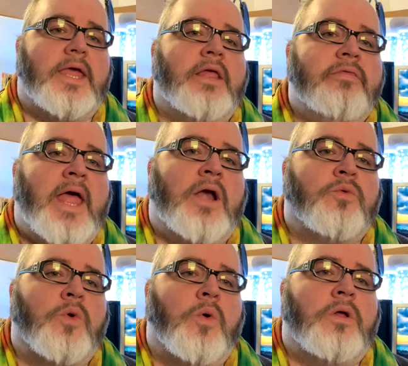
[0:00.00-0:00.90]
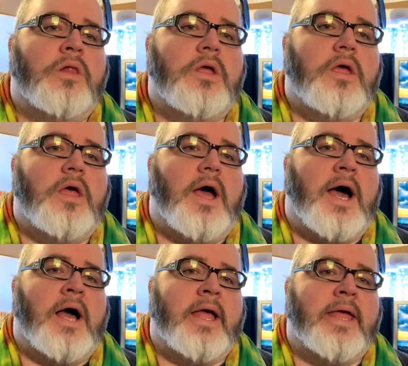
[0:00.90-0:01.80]
In that role,
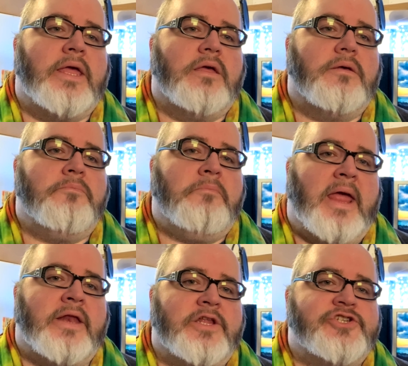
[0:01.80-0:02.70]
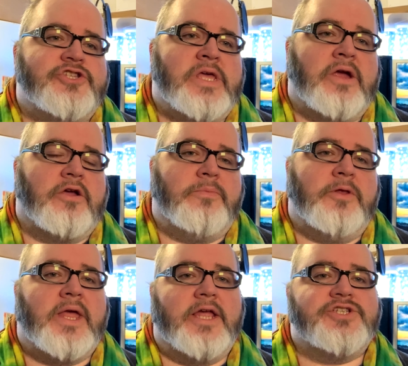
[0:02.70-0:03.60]
I manage their
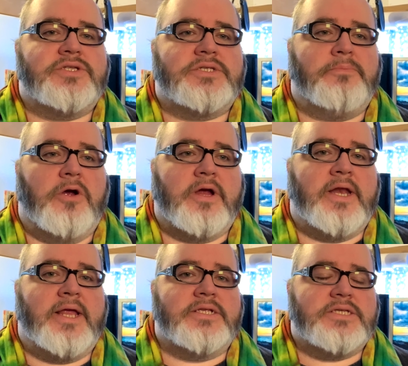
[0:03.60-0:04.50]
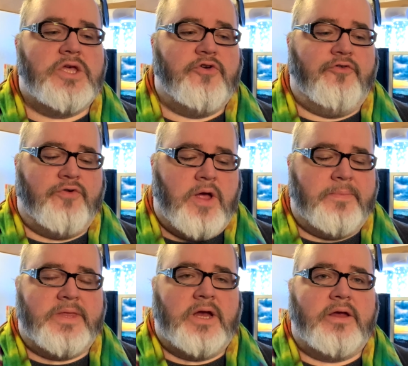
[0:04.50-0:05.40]
communications and marketings
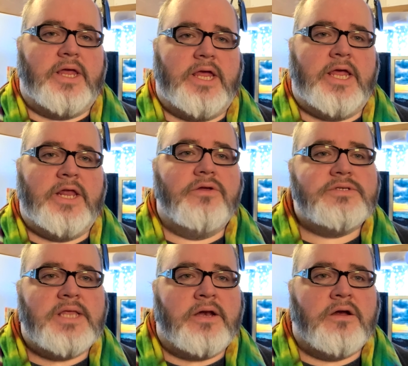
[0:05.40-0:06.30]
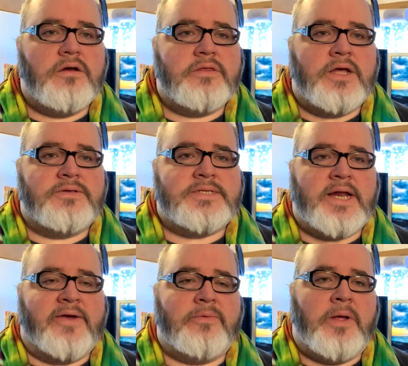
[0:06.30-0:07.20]
from their e-newsletter that goes out
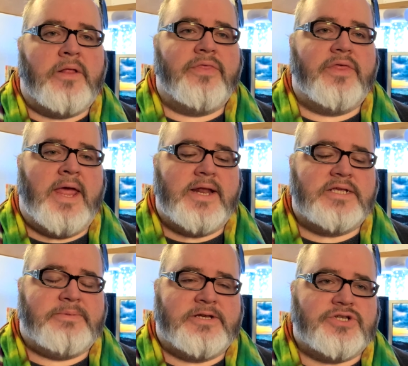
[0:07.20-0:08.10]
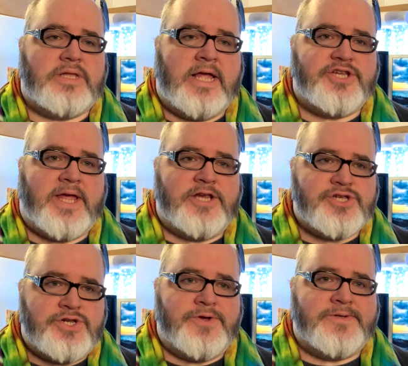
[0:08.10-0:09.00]
every month and a special
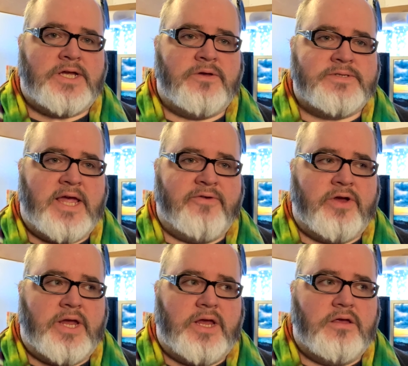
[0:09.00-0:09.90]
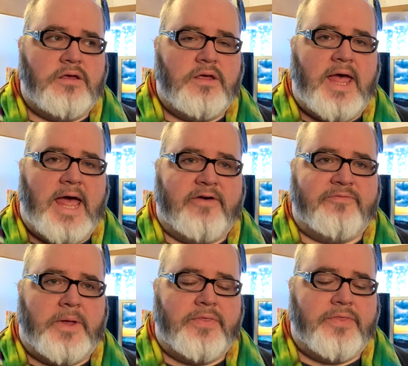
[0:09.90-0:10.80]
education news that goes every half
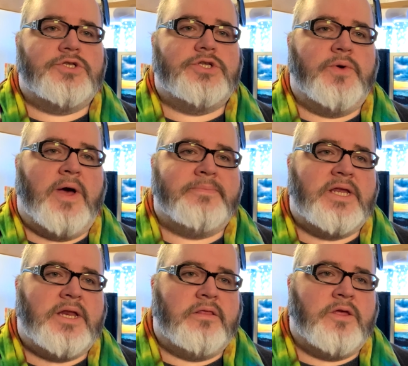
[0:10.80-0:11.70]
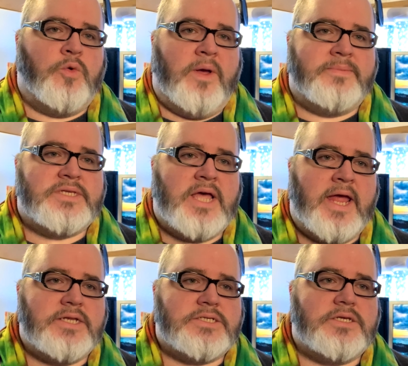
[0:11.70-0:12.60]
month to updating their
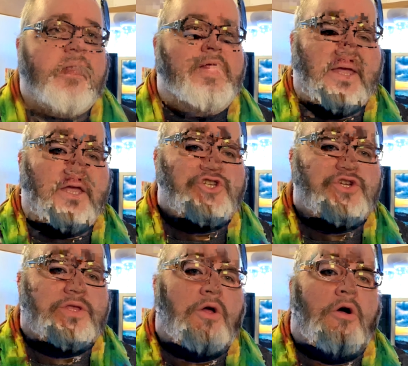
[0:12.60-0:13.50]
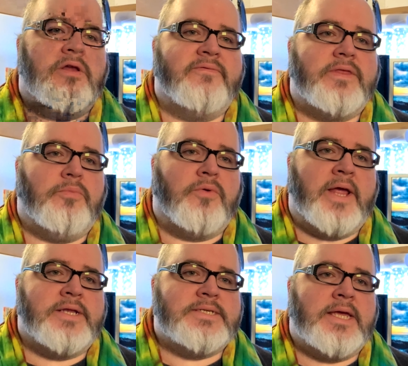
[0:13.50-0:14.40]
website, making sure that all of the
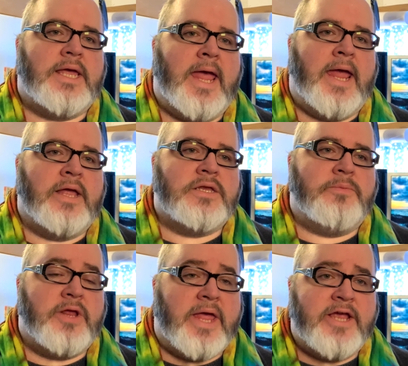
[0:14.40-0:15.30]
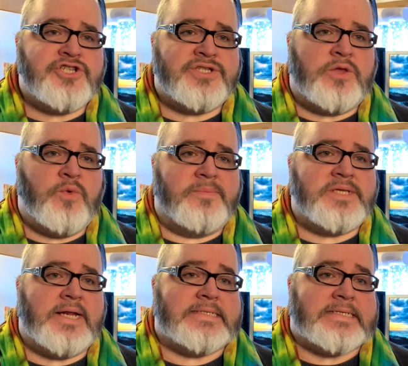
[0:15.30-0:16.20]
branding and communications on the
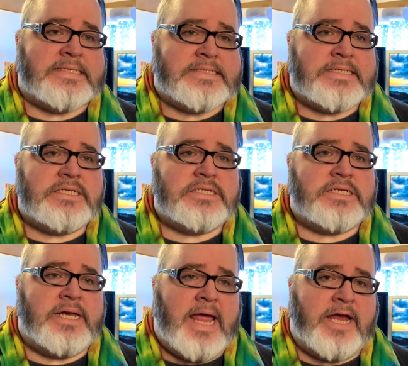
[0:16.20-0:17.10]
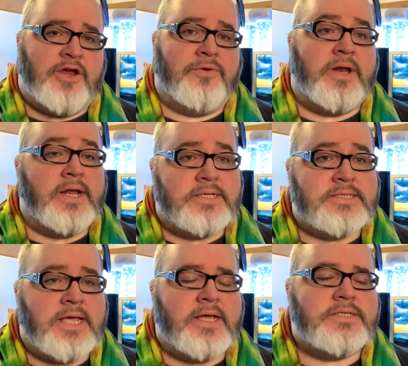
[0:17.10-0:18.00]
website is consistent and accurate and
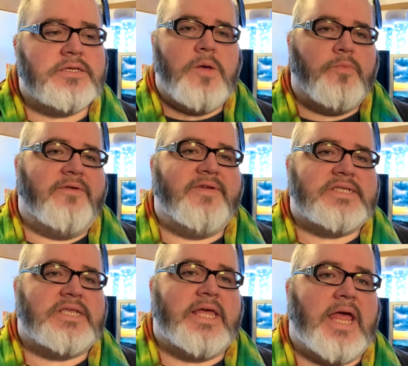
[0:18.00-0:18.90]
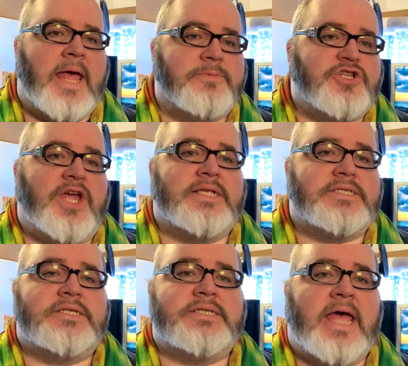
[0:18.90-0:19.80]
concise. Previously, MGS
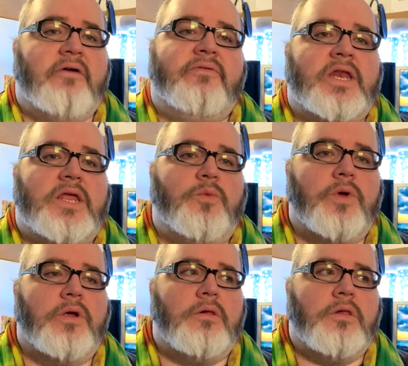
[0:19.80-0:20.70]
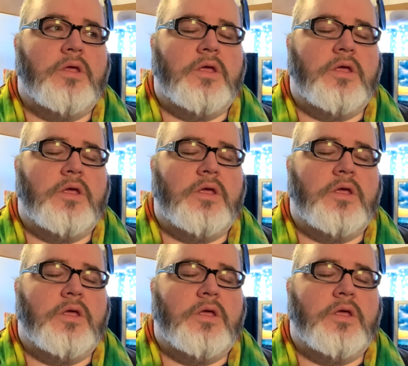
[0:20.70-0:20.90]
didn't have any real